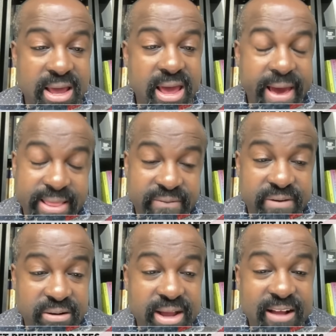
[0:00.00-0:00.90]
and the
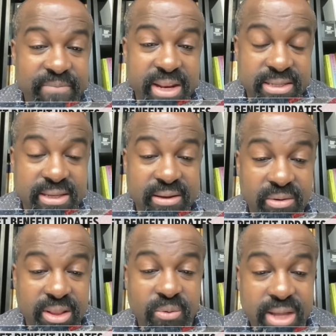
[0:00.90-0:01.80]
federal government is the
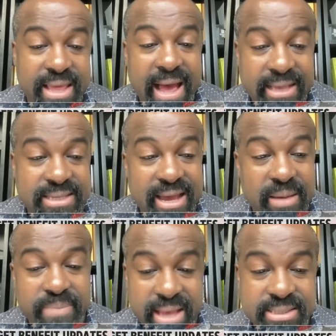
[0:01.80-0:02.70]
only one that has that
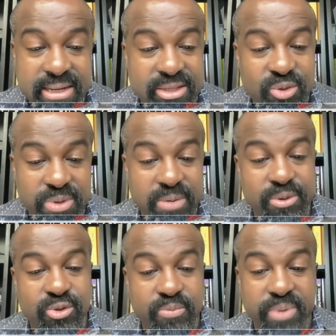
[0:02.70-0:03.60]
capacity to be able
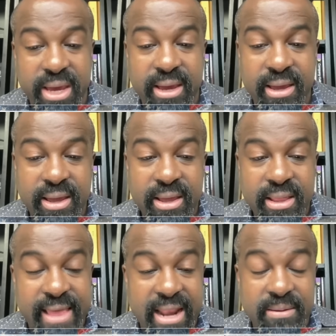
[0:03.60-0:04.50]
to pay
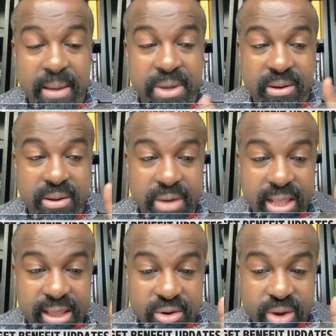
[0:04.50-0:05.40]
that. I mean,
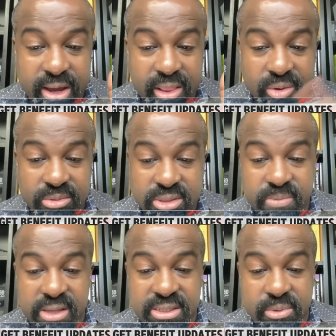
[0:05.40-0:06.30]
Illinois alone
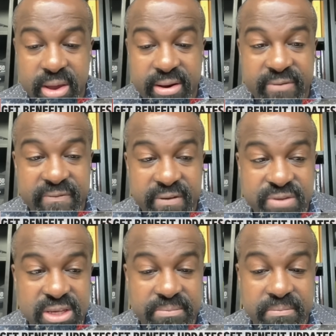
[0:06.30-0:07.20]
spends
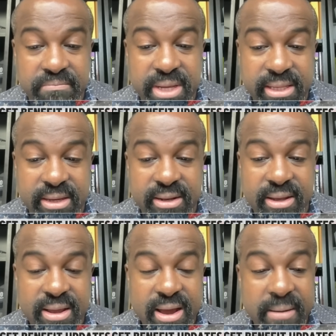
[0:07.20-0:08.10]
$350 million
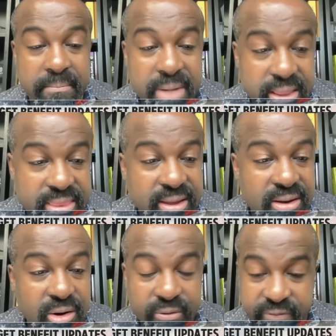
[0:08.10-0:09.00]
a month
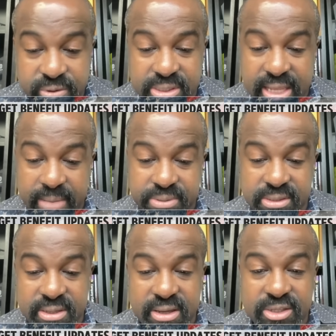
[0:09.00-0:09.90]
on food stamps.
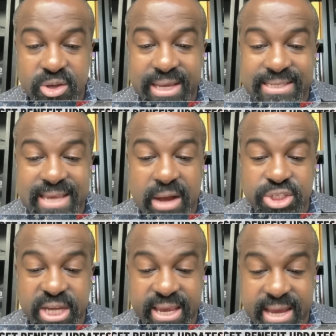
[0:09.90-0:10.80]
So you can see how
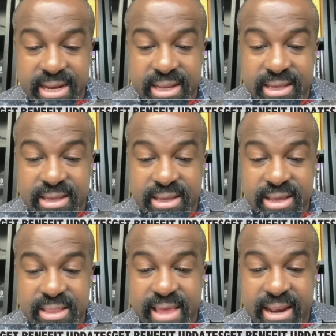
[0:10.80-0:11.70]
gigantic
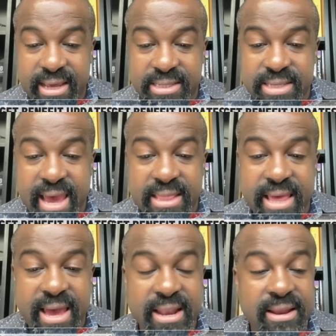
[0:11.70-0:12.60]
that is. And
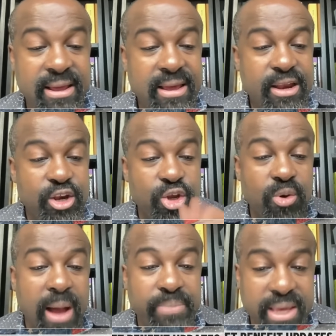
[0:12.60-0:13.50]
then new
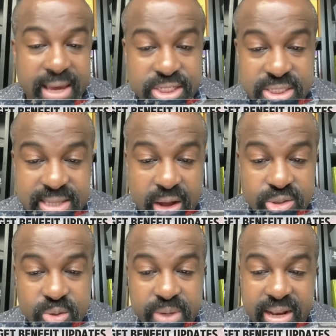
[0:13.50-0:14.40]
applications are
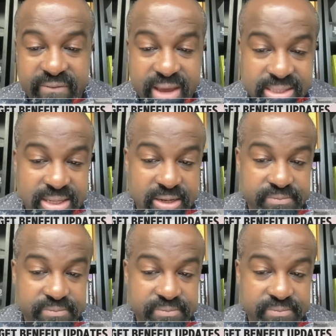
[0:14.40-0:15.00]
also being affected.